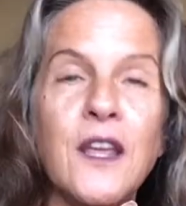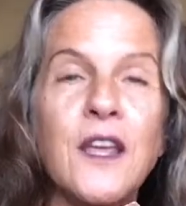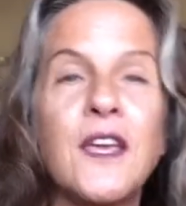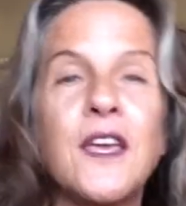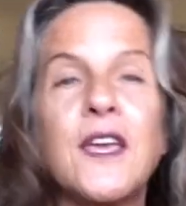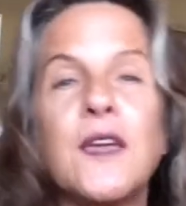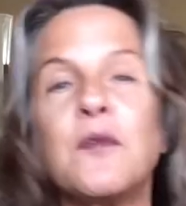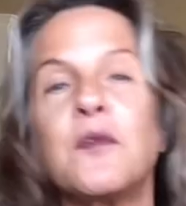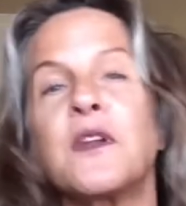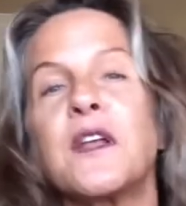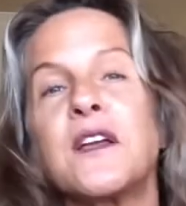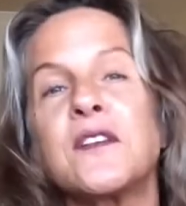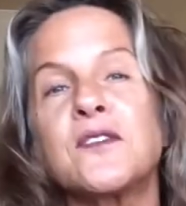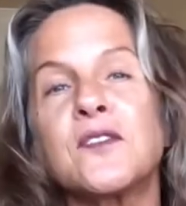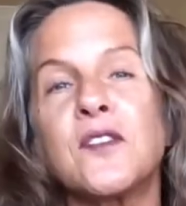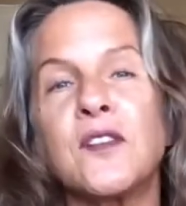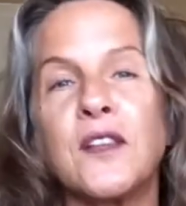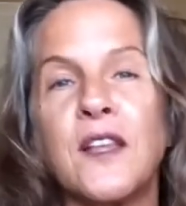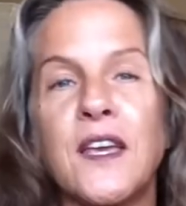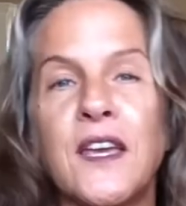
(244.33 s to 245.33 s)
he would
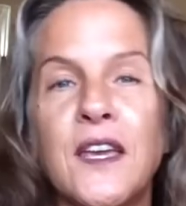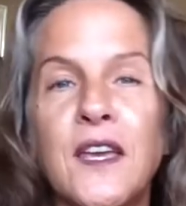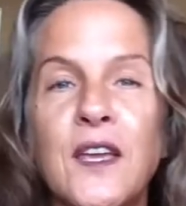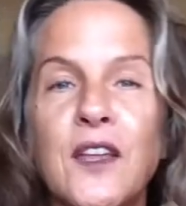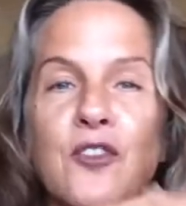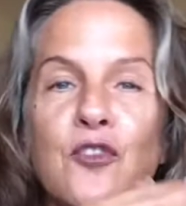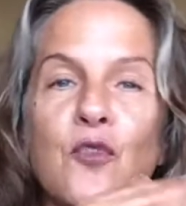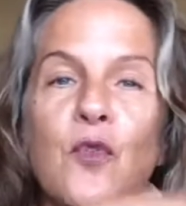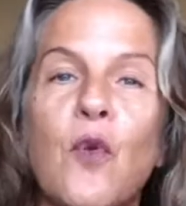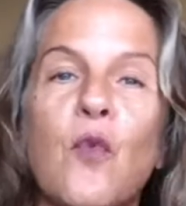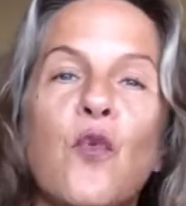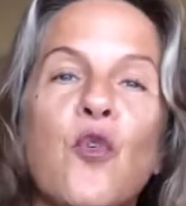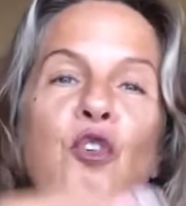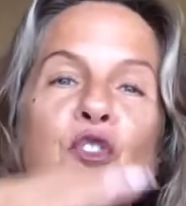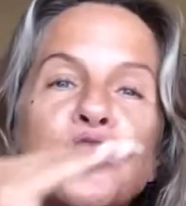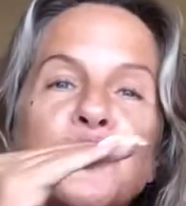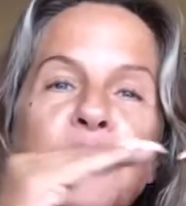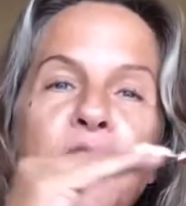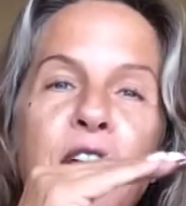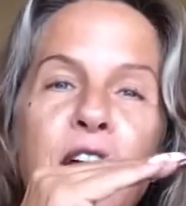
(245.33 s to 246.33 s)
escalate and do a
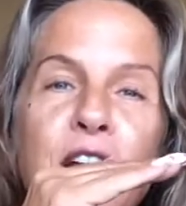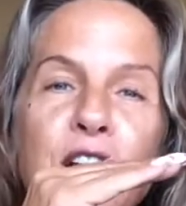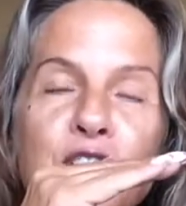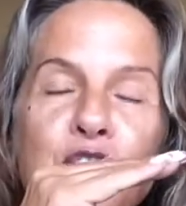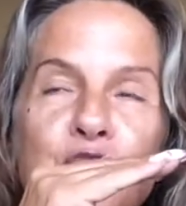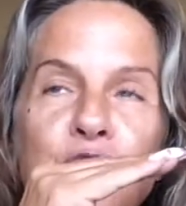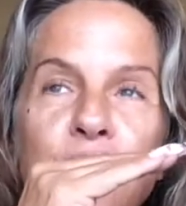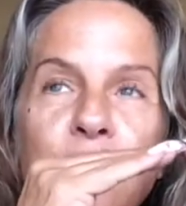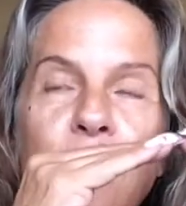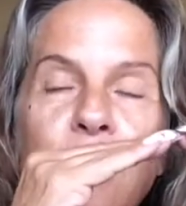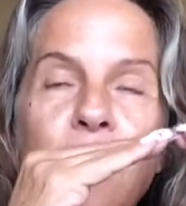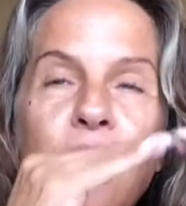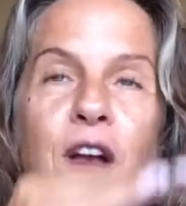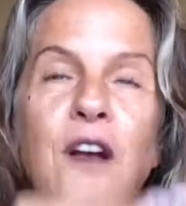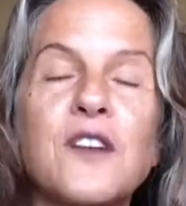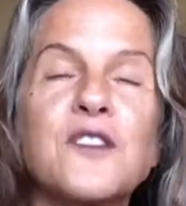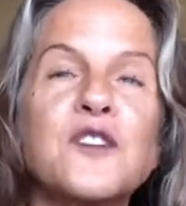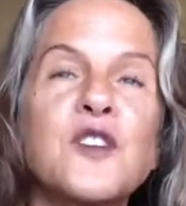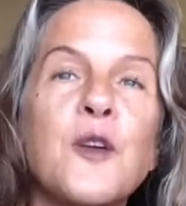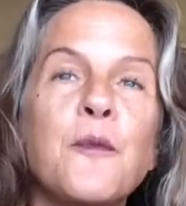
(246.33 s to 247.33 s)
worst action
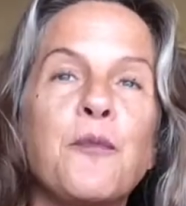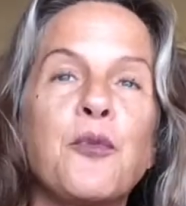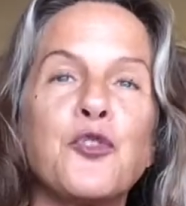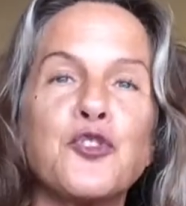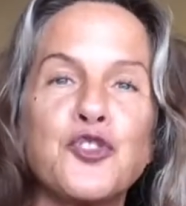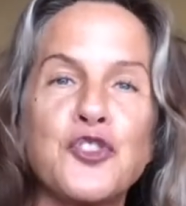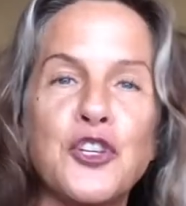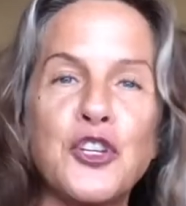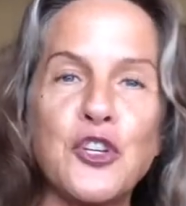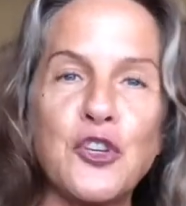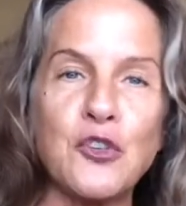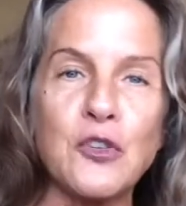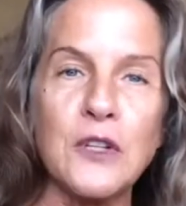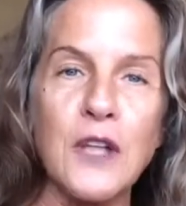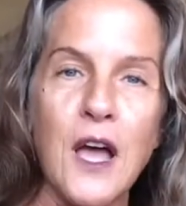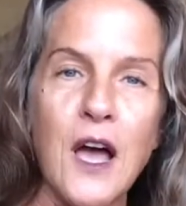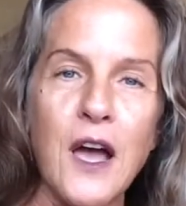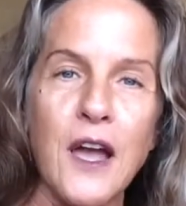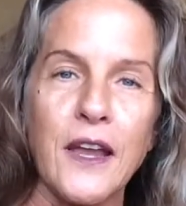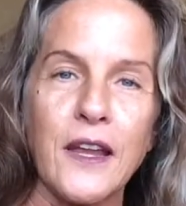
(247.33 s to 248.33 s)
because they're pushing your
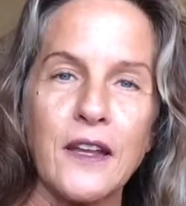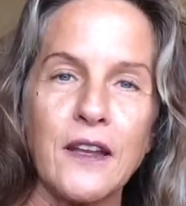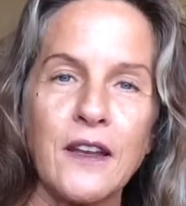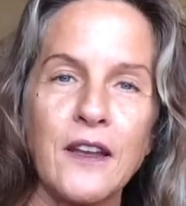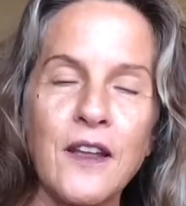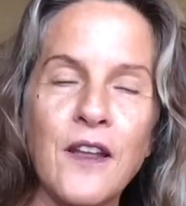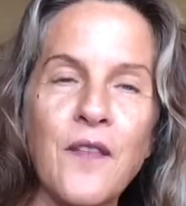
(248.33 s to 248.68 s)
line.